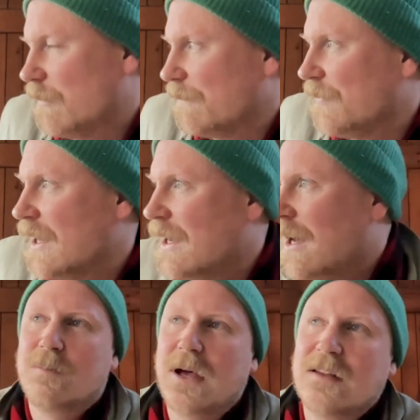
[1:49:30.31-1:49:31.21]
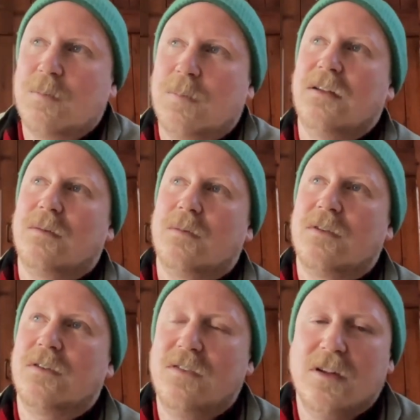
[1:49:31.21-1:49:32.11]
But the best place
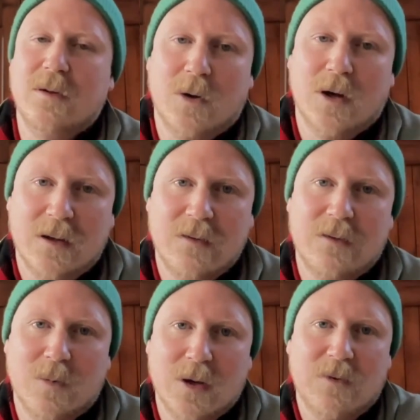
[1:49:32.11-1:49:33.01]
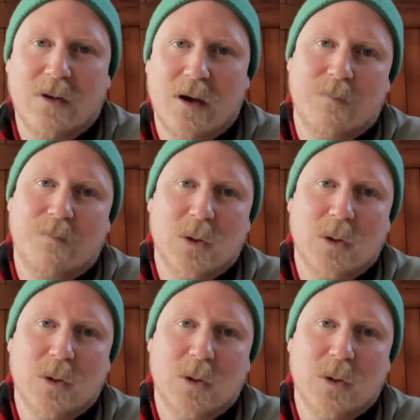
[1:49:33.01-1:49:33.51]
to see the work is the website.